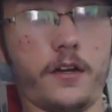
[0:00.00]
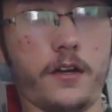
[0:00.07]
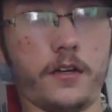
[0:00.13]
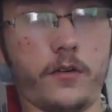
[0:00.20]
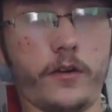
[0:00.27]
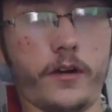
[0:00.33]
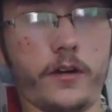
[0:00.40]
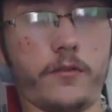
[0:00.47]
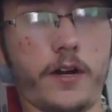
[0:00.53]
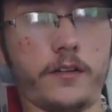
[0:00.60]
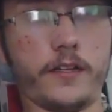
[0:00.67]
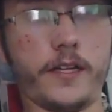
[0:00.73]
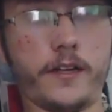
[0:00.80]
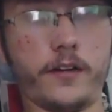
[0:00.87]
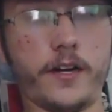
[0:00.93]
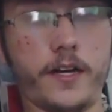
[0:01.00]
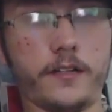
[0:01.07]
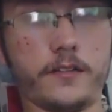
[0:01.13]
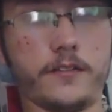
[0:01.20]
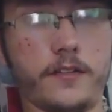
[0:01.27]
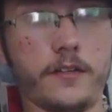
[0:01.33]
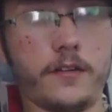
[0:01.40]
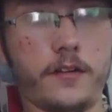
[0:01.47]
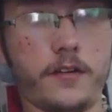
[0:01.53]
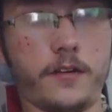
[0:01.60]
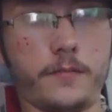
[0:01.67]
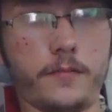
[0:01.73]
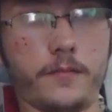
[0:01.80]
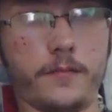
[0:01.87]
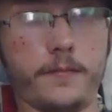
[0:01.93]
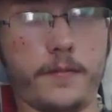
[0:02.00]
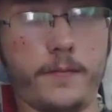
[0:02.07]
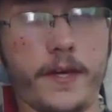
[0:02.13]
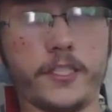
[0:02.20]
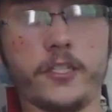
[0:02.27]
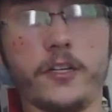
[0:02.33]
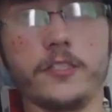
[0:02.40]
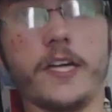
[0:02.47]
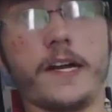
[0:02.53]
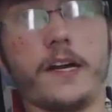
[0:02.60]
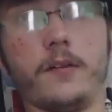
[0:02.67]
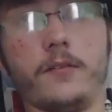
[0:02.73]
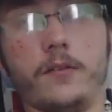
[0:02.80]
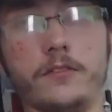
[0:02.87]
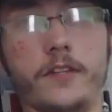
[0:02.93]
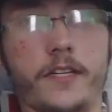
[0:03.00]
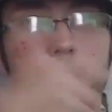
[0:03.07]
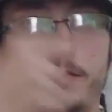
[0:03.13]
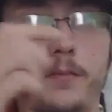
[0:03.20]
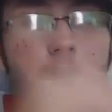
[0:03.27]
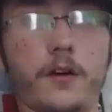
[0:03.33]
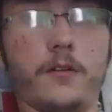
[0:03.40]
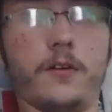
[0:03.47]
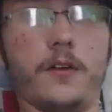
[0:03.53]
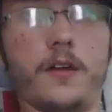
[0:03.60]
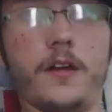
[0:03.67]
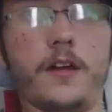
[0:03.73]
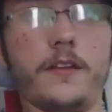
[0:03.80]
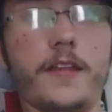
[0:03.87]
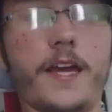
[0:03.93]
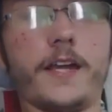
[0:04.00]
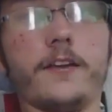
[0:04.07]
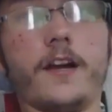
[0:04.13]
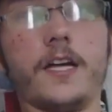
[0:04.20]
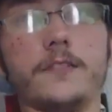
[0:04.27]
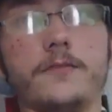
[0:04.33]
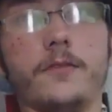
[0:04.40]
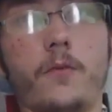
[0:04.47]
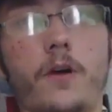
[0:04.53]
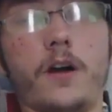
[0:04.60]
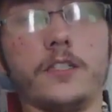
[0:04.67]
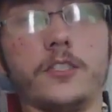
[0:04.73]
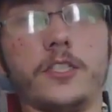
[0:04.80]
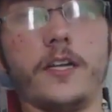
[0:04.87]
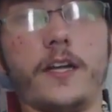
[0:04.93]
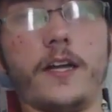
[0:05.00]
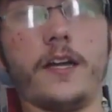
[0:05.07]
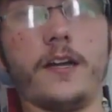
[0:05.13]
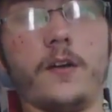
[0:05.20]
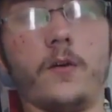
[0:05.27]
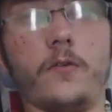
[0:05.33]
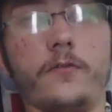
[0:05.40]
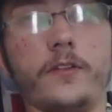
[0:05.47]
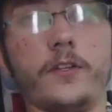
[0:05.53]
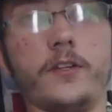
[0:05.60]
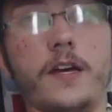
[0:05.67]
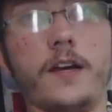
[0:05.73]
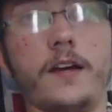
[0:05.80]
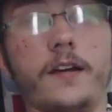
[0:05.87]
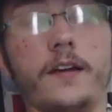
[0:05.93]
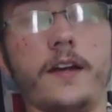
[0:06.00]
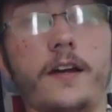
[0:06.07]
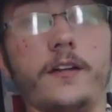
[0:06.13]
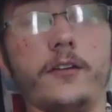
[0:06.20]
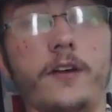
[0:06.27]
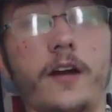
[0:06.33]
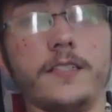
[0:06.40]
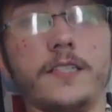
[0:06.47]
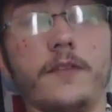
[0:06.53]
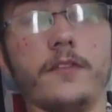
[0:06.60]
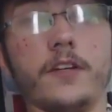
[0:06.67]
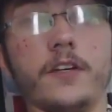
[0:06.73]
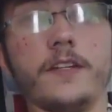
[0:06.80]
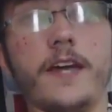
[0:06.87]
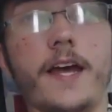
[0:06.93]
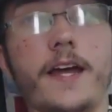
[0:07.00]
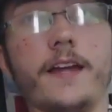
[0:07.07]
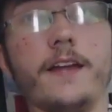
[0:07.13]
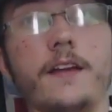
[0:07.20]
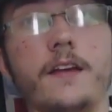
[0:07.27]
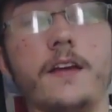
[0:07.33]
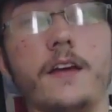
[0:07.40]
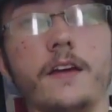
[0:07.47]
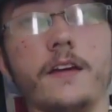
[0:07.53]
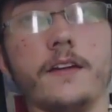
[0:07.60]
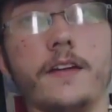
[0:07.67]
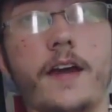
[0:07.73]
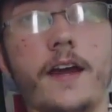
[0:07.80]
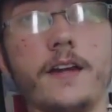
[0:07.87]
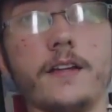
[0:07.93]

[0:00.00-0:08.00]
uh, going around the internet. Um, but make sure to check out those links below. Thank you guys for watching, and hopefully uh, you guys have a good day, good